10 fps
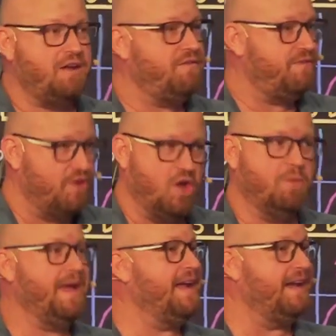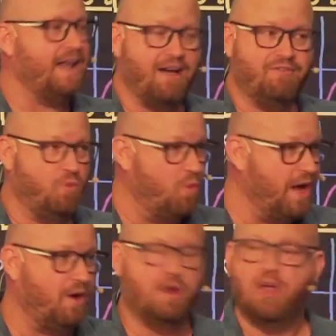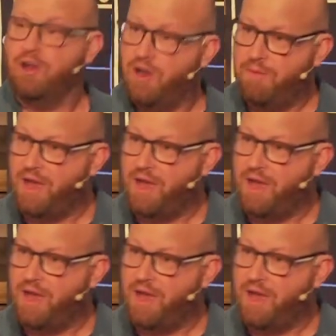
firm and love well no matter